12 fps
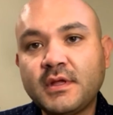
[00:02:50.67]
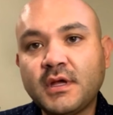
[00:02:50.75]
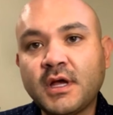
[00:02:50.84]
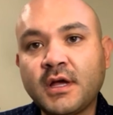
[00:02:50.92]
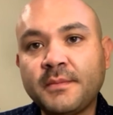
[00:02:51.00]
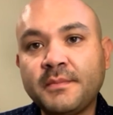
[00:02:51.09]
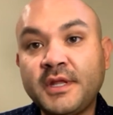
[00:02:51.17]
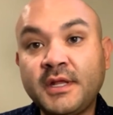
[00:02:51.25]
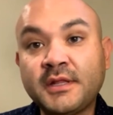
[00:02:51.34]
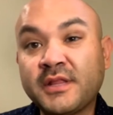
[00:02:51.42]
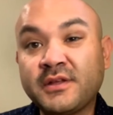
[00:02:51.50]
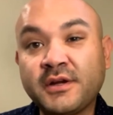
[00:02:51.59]
Meaning
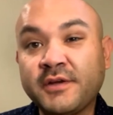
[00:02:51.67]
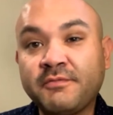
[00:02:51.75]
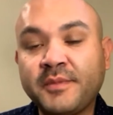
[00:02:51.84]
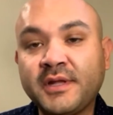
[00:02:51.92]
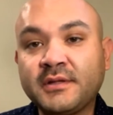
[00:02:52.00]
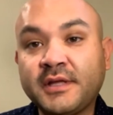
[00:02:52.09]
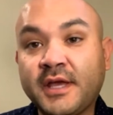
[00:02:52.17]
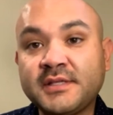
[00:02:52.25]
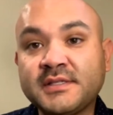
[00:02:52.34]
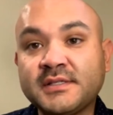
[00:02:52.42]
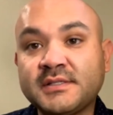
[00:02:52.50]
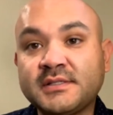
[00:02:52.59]
that there have been
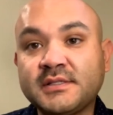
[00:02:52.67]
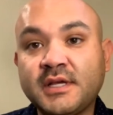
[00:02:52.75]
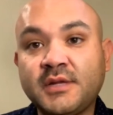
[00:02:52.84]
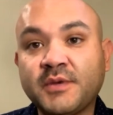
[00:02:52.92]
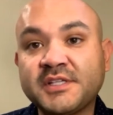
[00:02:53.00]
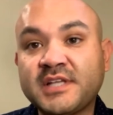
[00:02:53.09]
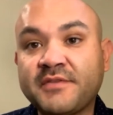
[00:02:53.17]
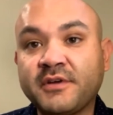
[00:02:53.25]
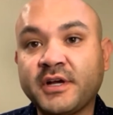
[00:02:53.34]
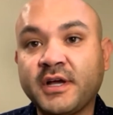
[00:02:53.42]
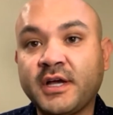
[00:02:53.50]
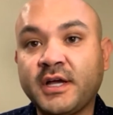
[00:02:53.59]
cases in West
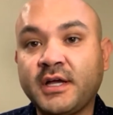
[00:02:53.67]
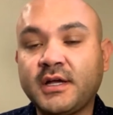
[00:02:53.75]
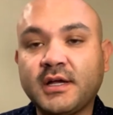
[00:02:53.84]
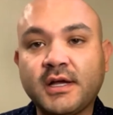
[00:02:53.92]
Africa